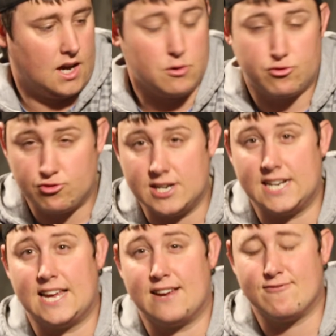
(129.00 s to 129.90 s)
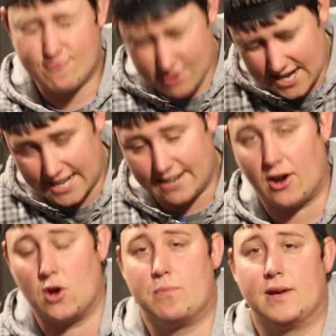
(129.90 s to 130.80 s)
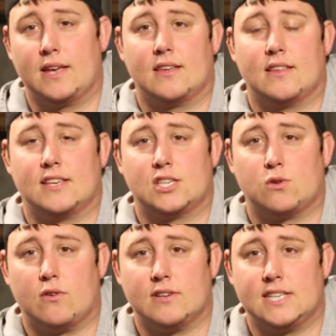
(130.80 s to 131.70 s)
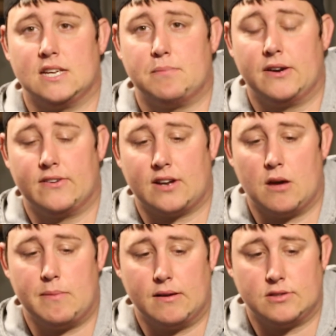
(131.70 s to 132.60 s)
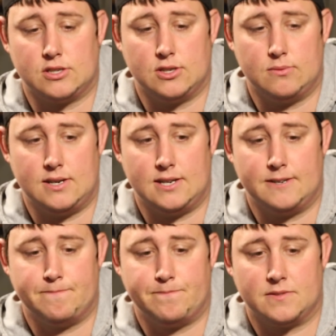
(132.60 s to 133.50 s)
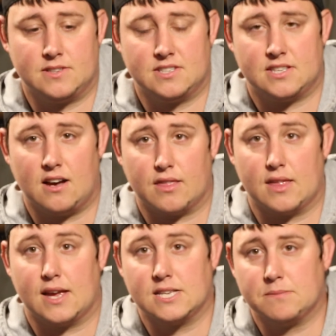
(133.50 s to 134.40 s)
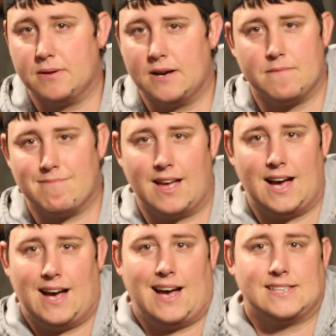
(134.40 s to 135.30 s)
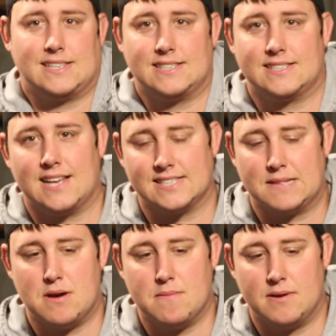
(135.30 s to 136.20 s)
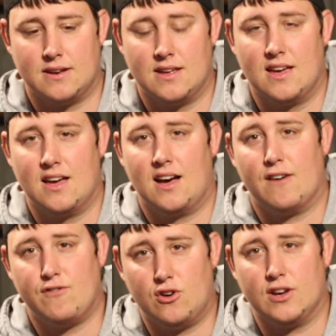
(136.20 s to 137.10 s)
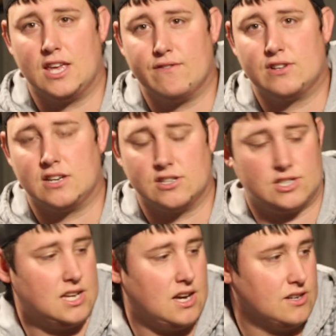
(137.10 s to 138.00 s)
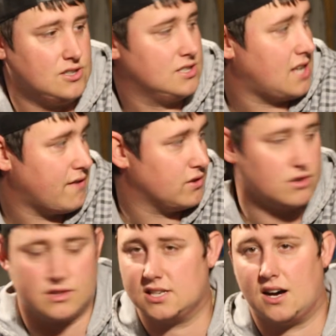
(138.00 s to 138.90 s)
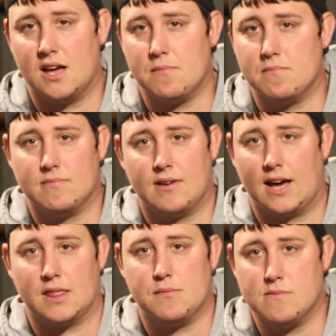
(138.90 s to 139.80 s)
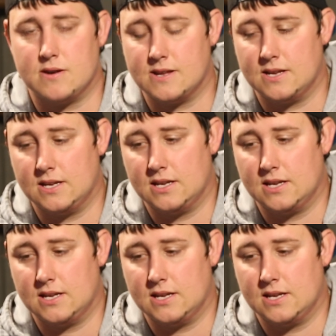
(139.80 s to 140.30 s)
I was really hoping that this quarantine period I'll be able to start things, but as it stands at the moment, I've not even touched it. I just haven't got the time at the moment.